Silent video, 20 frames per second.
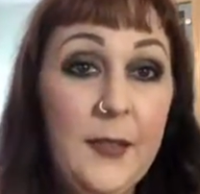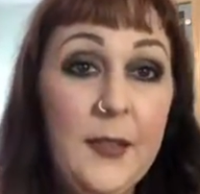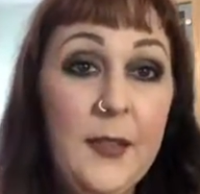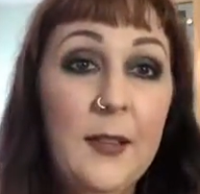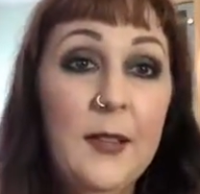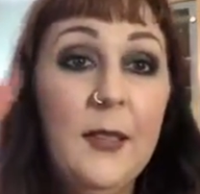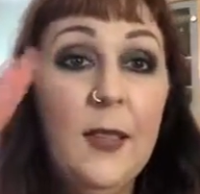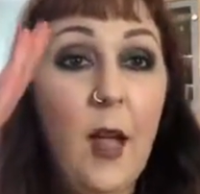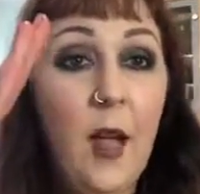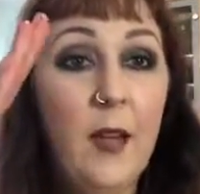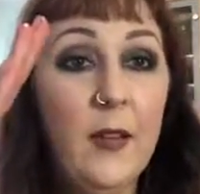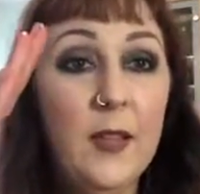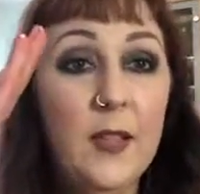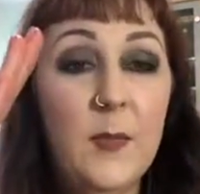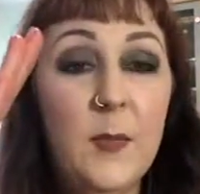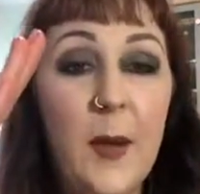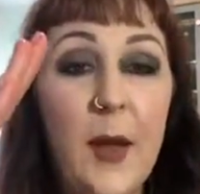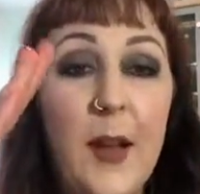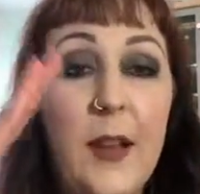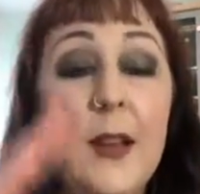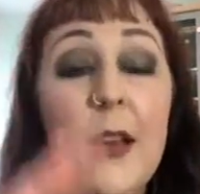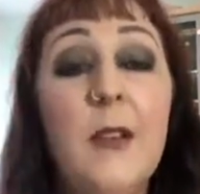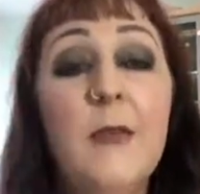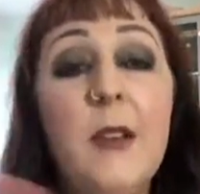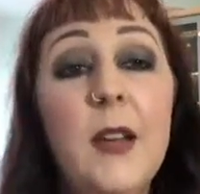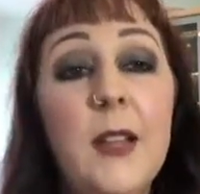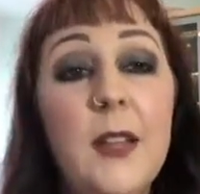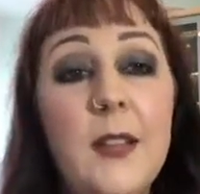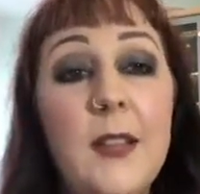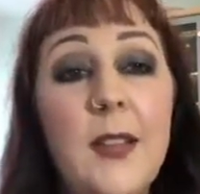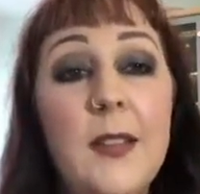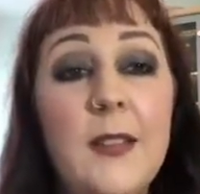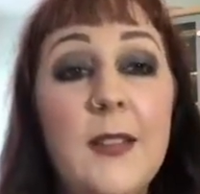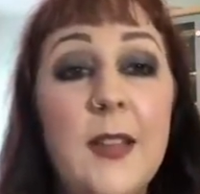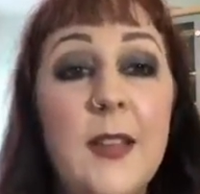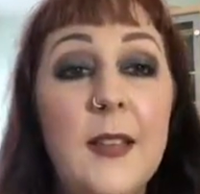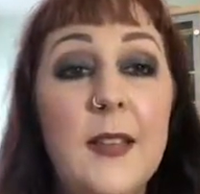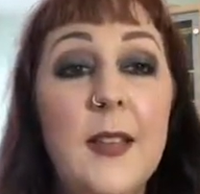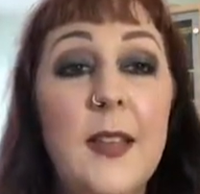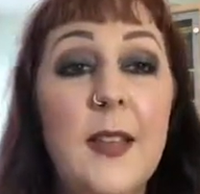long spine. And really that's
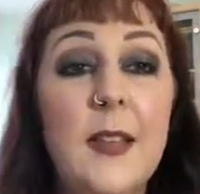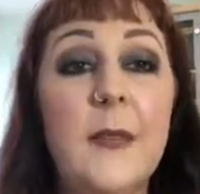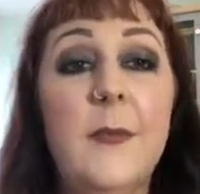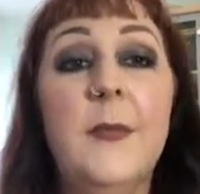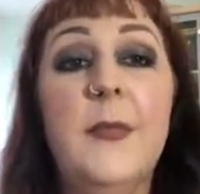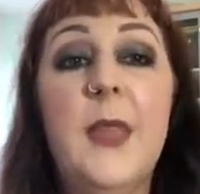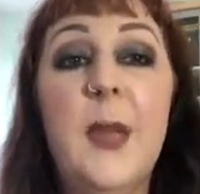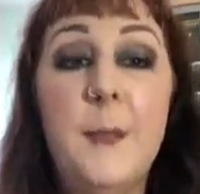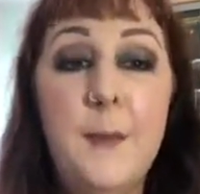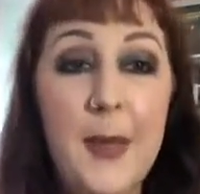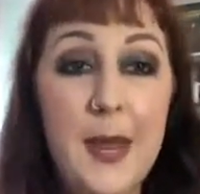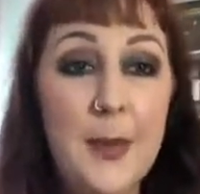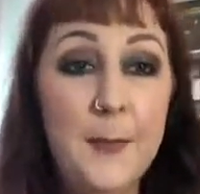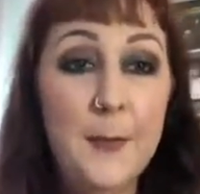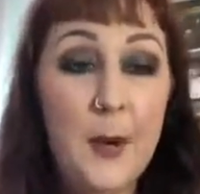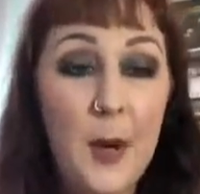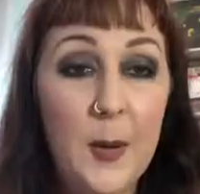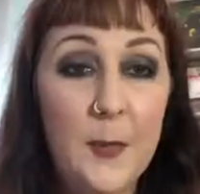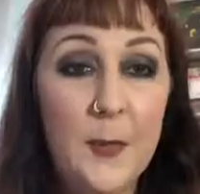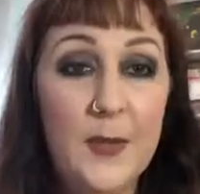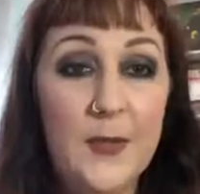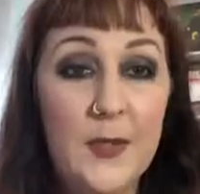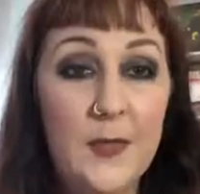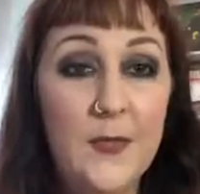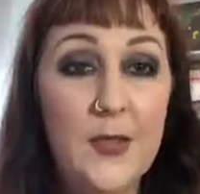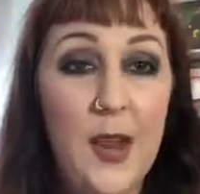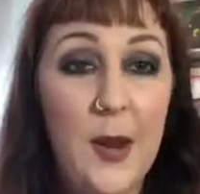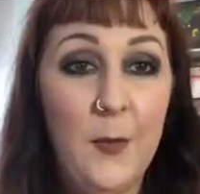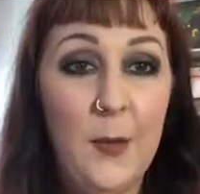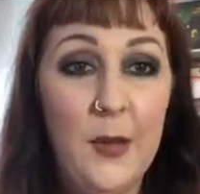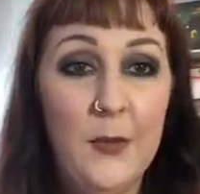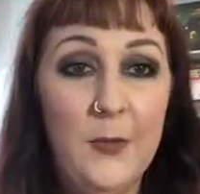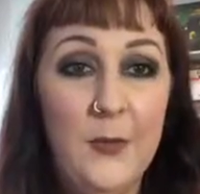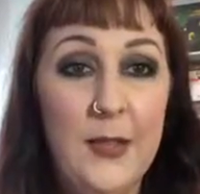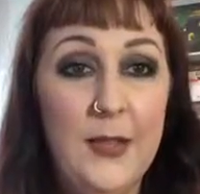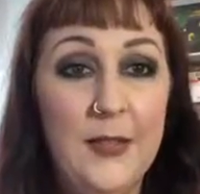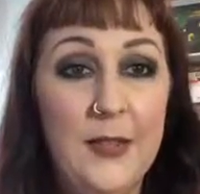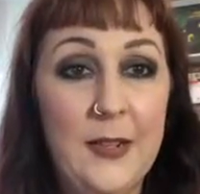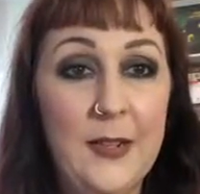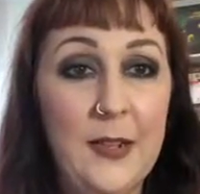like the main purpose of downward
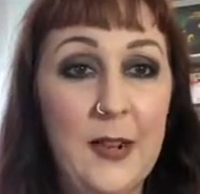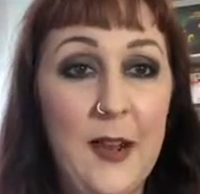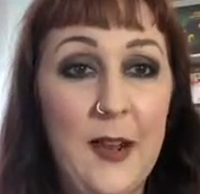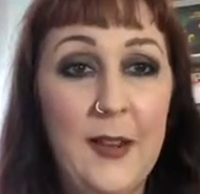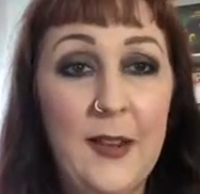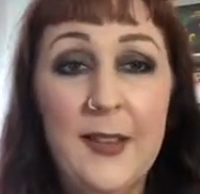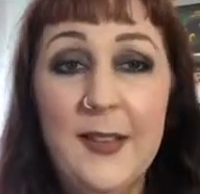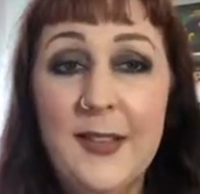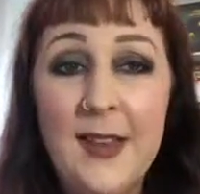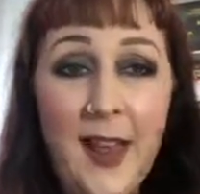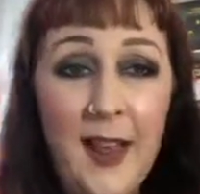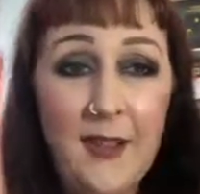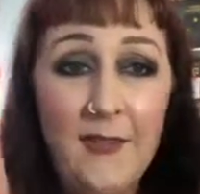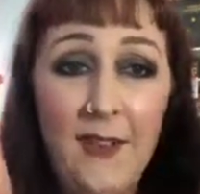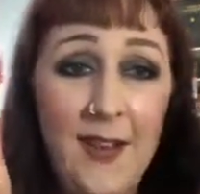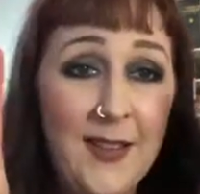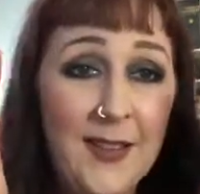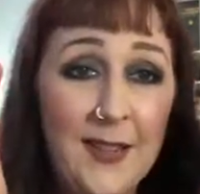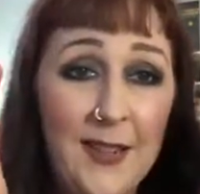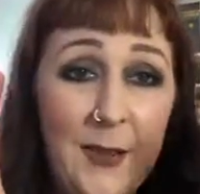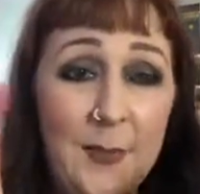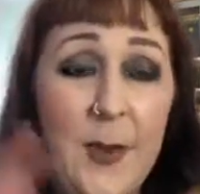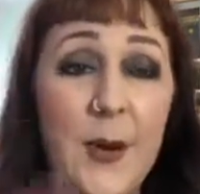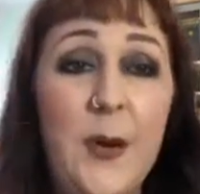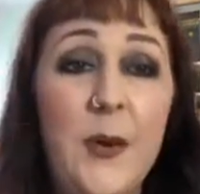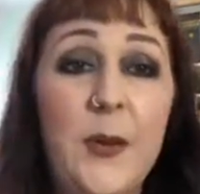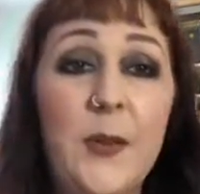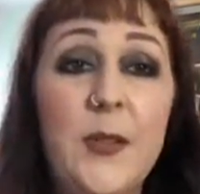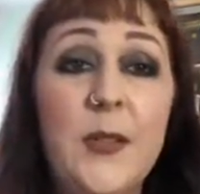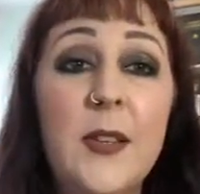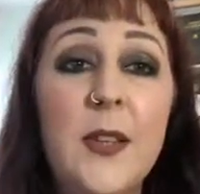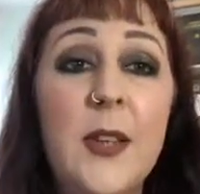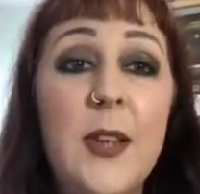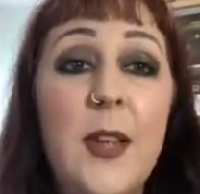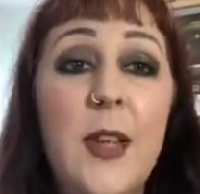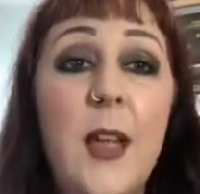facing dog. It's not a resting pose.